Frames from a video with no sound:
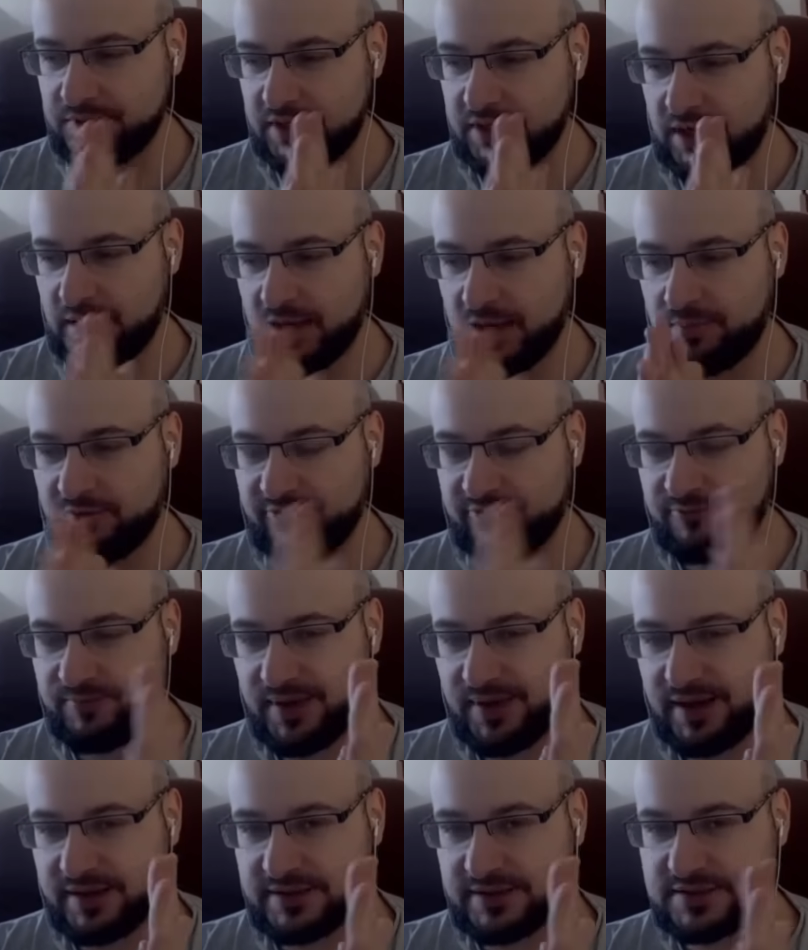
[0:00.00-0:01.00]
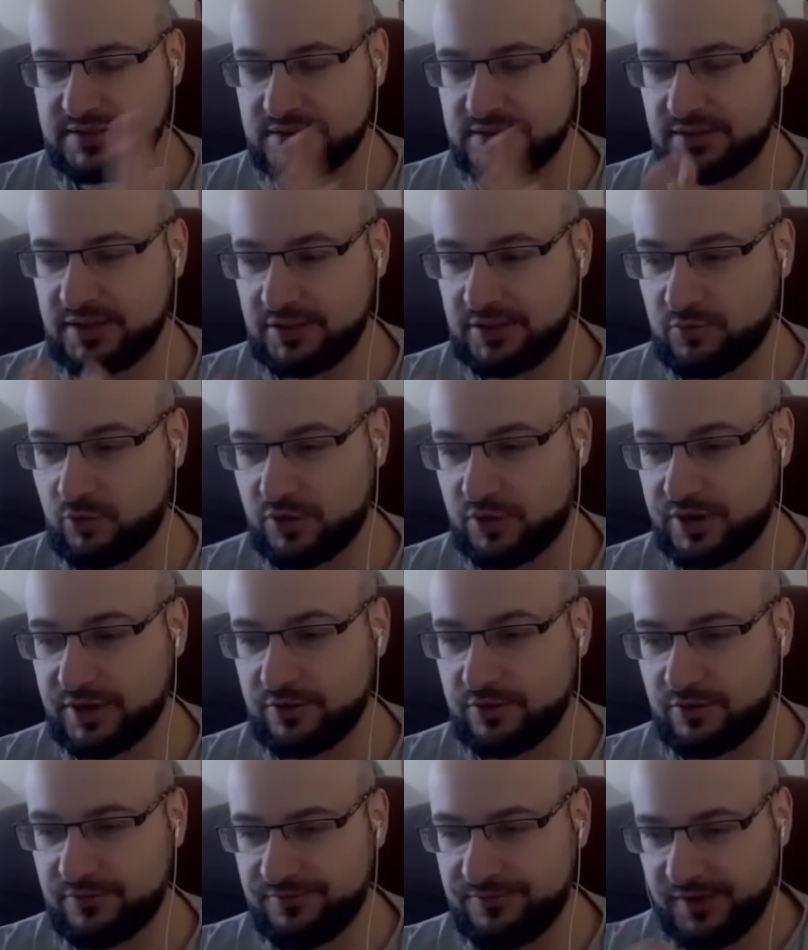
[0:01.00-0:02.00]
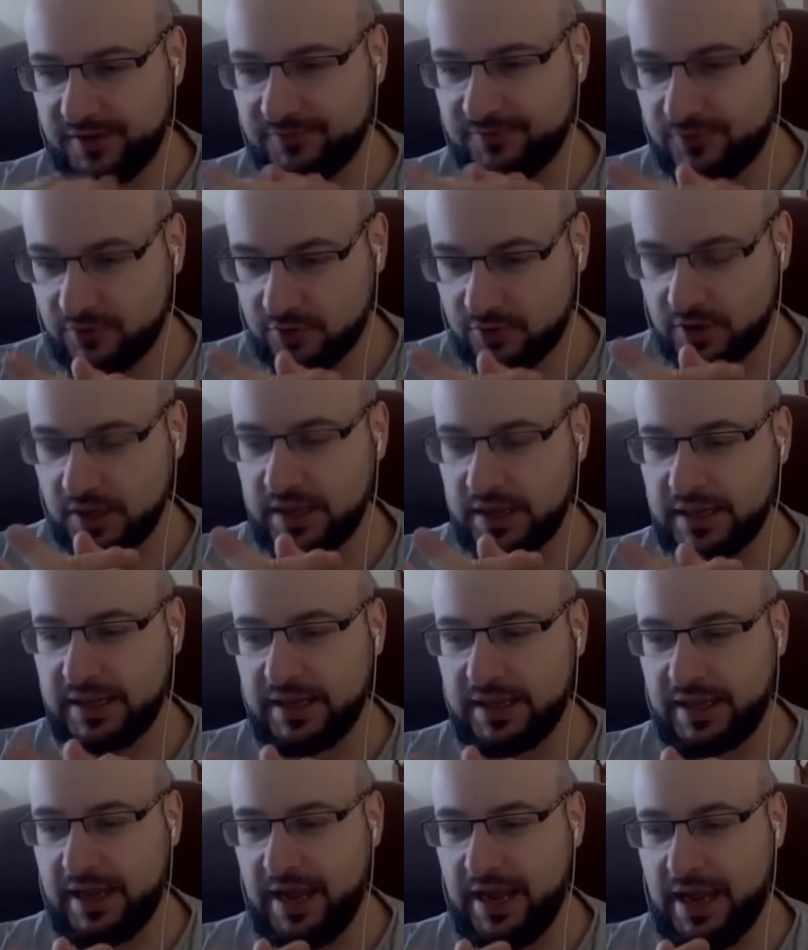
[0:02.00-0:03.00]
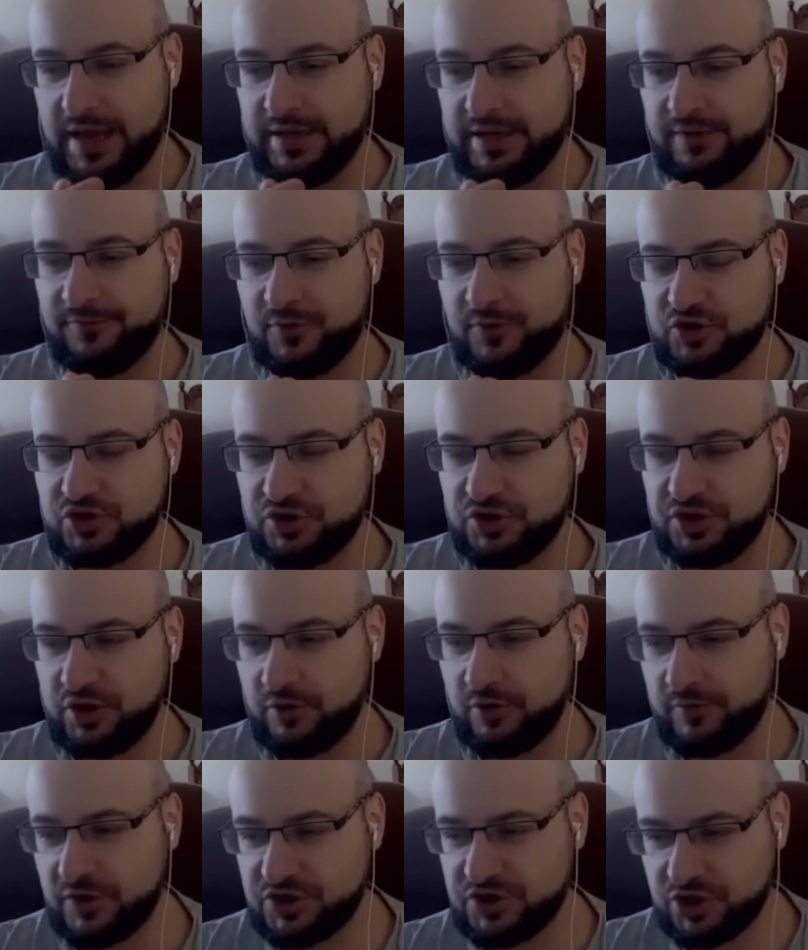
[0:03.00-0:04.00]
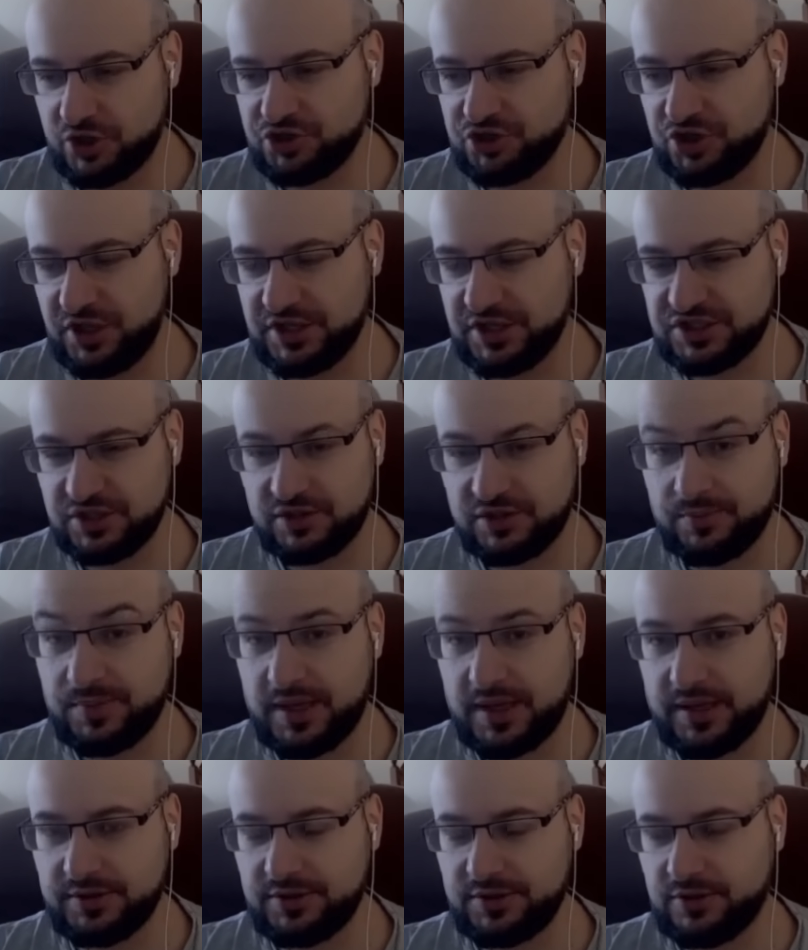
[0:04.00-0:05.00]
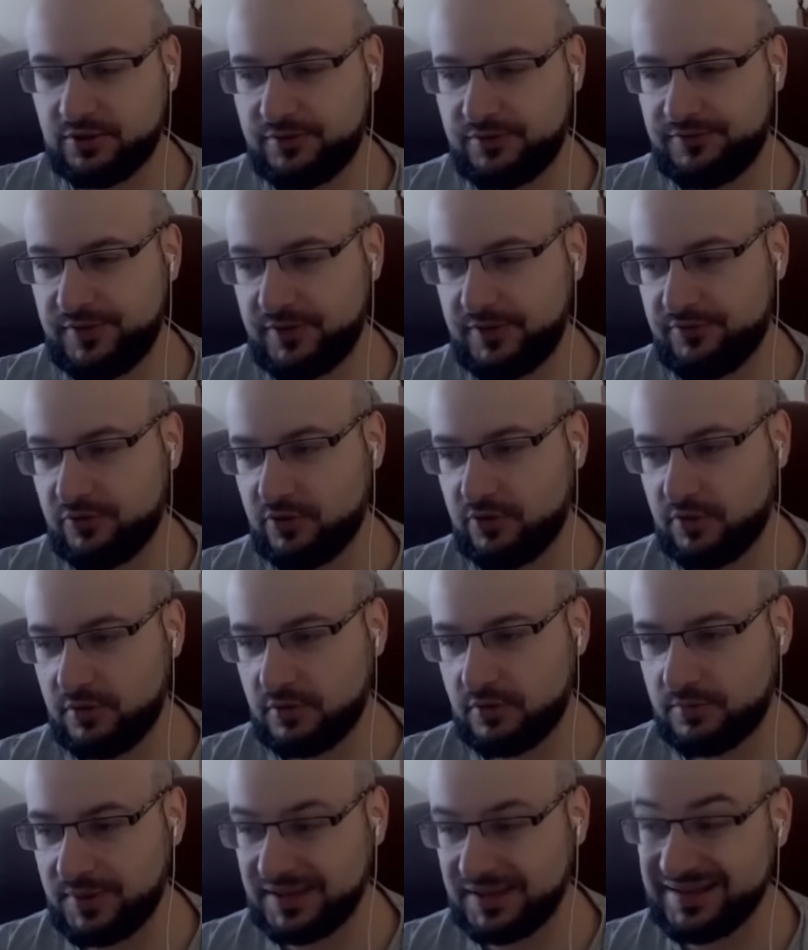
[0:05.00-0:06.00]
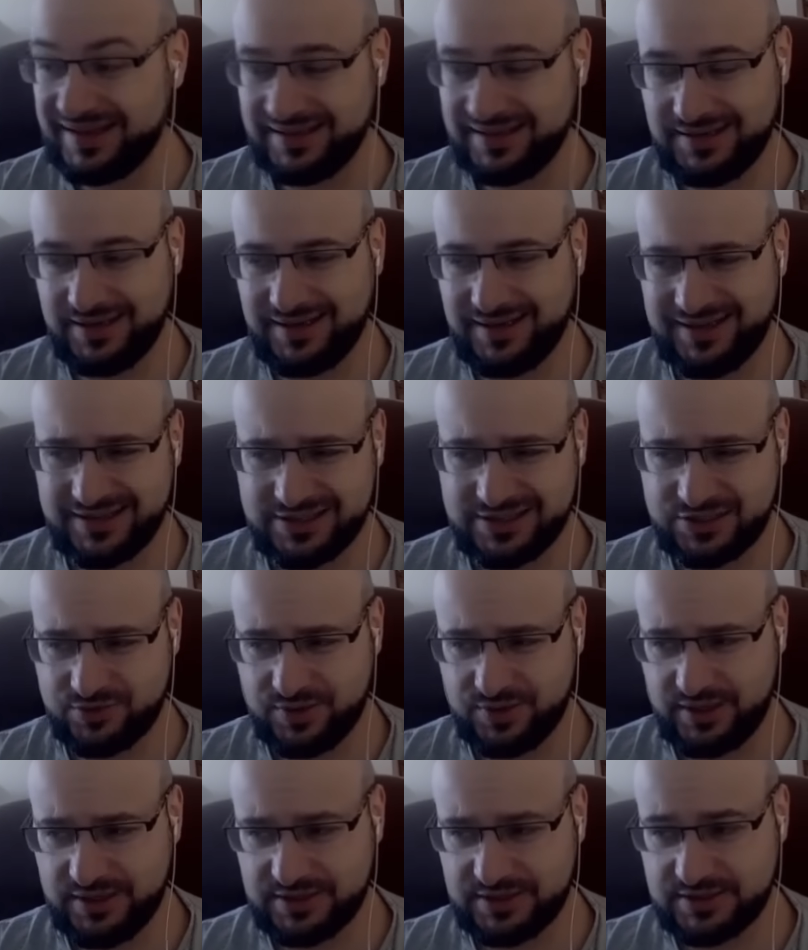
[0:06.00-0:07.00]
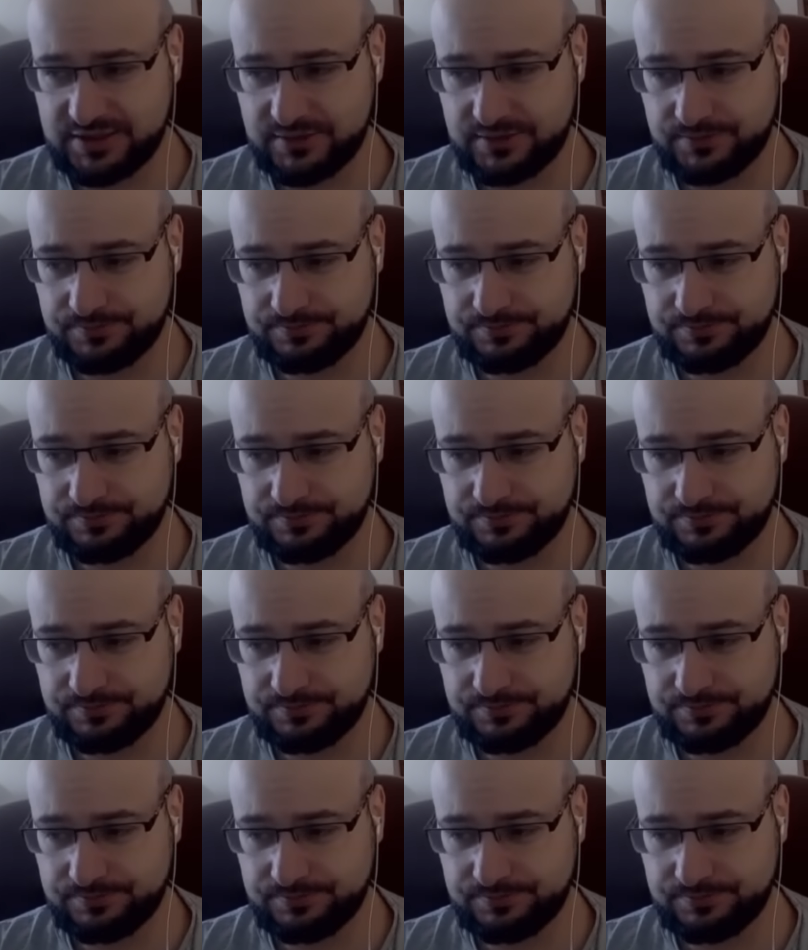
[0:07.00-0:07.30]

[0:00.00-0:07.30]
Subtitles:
couple of bugs that work in our favor. And unfortunately Overcharge isn't bugged in our favor, but Lightning Dancer is.